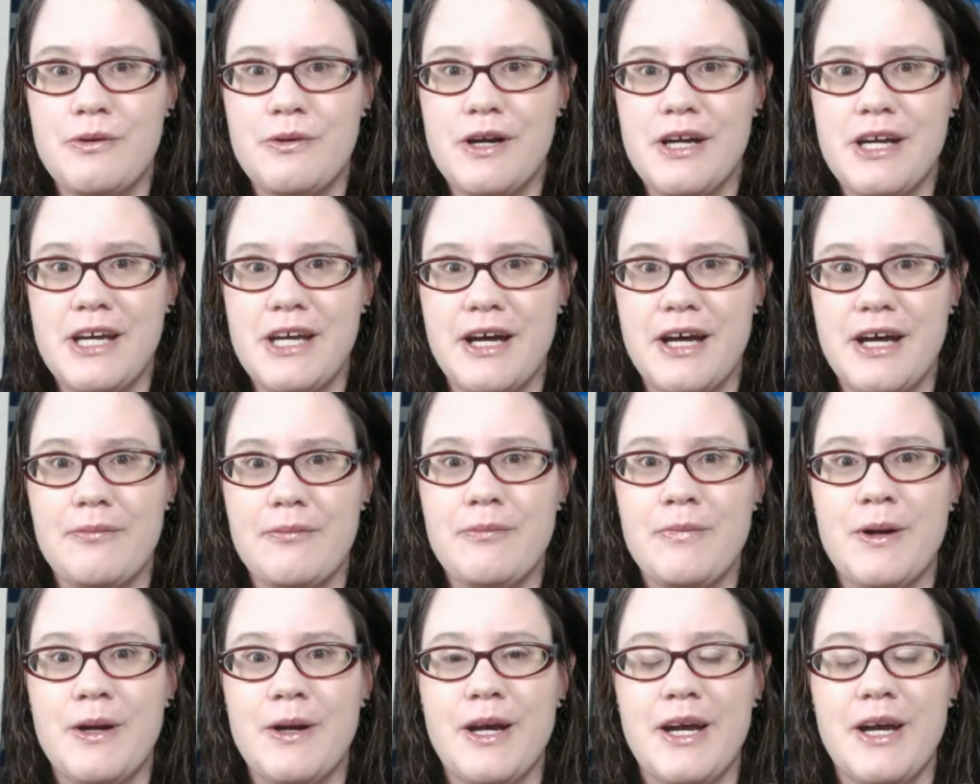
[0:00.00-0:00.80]
I
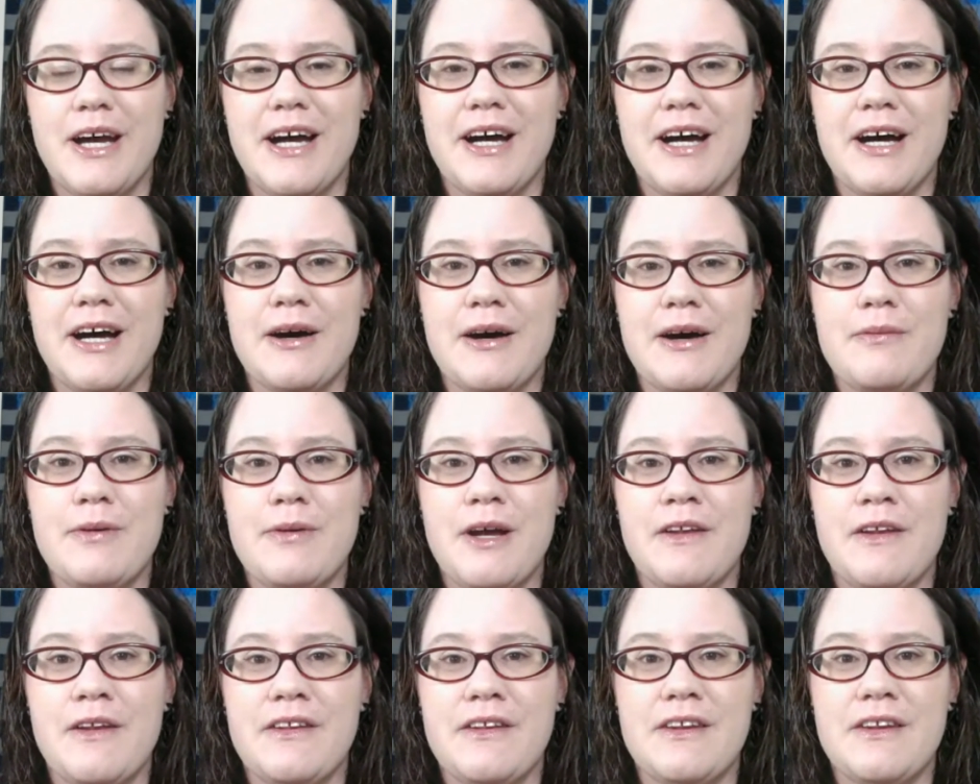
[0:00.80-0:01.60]
am,
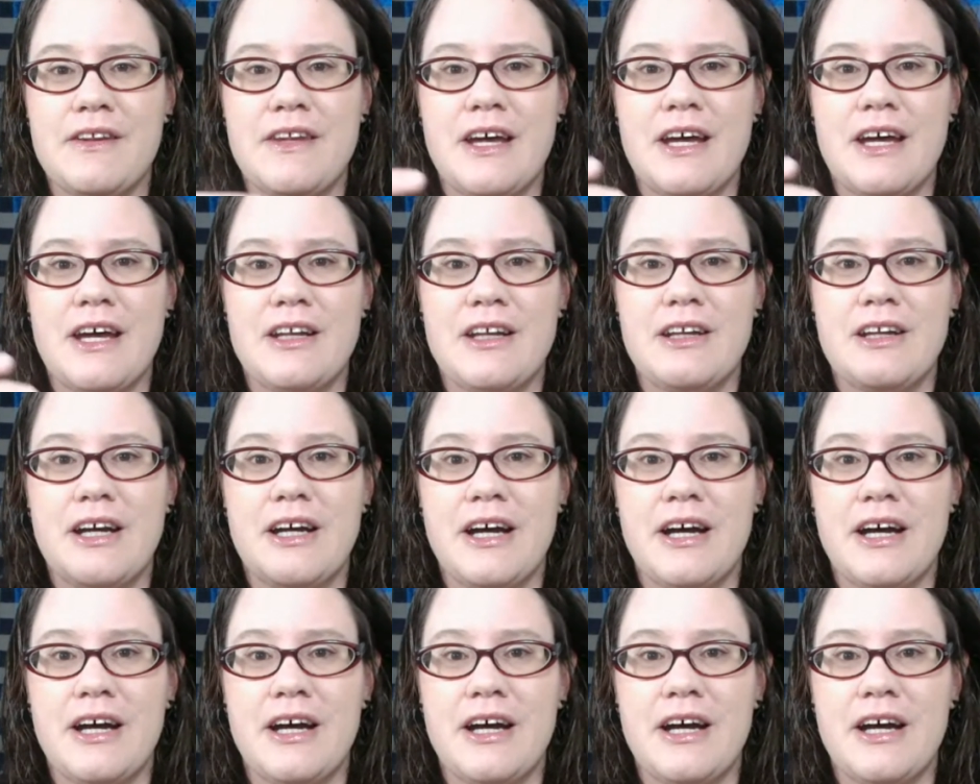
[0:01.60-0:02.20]
and then